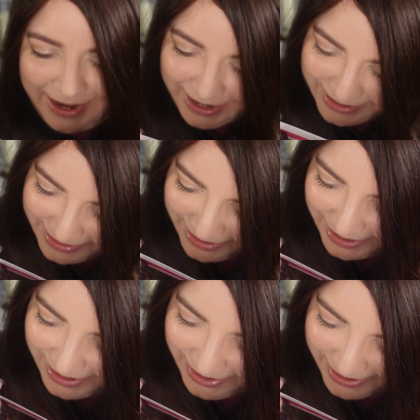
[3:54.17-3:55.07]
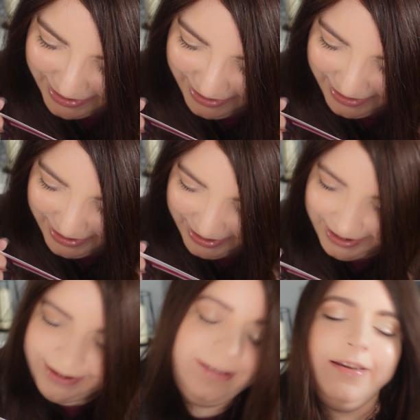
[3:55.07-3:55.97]
It's her card.
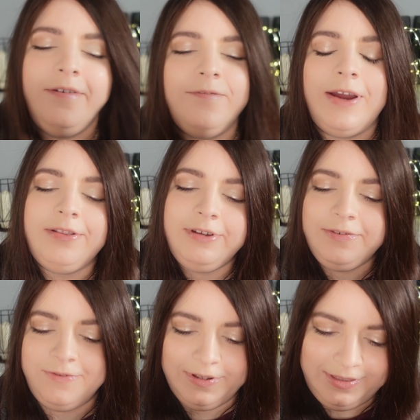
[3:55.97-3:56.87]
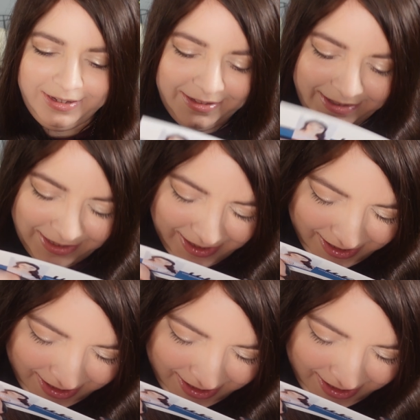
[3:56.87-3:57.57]
Valerie Fuentes.